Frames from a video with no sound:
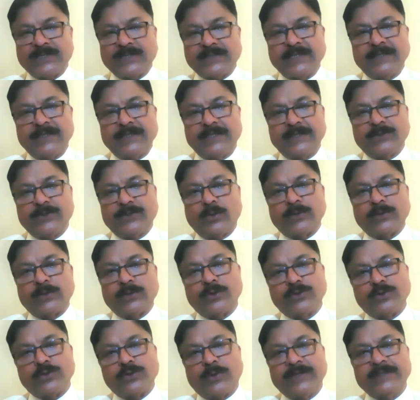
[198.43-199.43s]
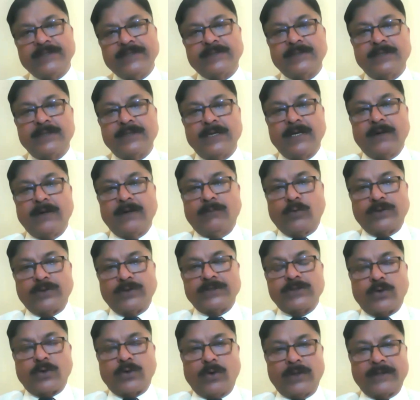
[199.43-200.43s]
percentage also joins what
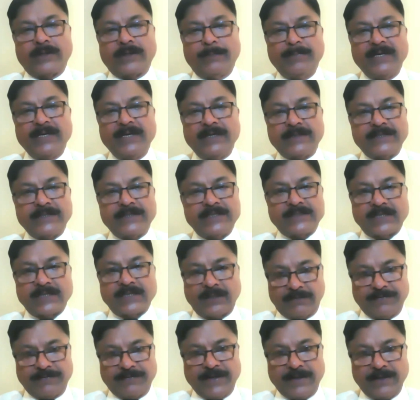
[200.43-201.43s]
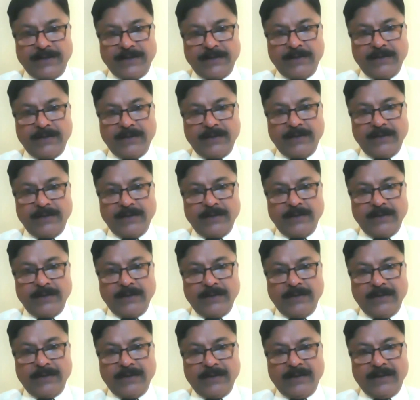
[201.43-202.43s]
is called the military survey.
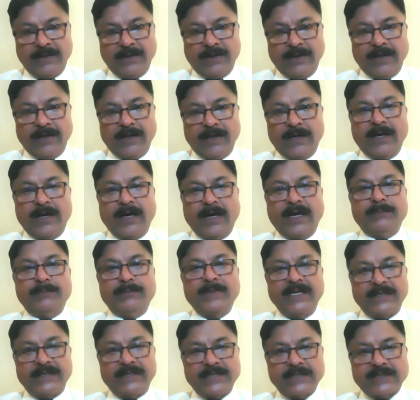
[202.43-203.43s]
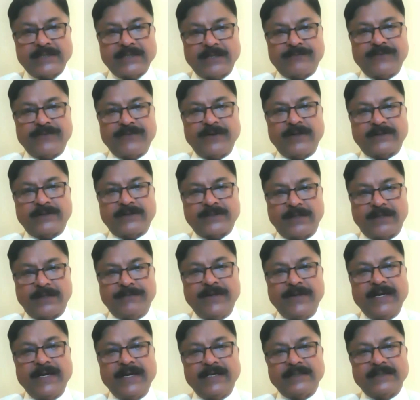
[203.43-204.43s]
Okay. And military
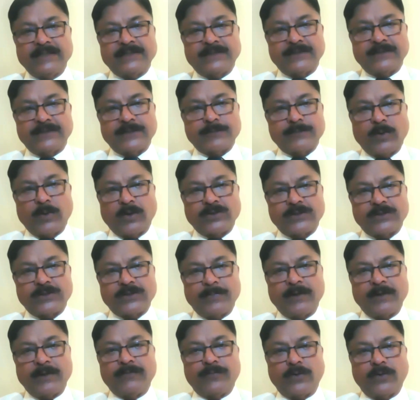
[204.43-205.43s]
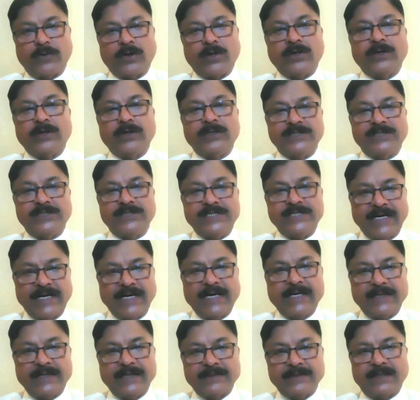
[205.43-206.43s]
survey is responsible for
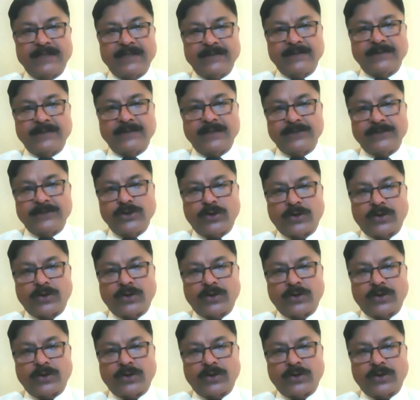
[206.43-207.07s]
GIS, that is the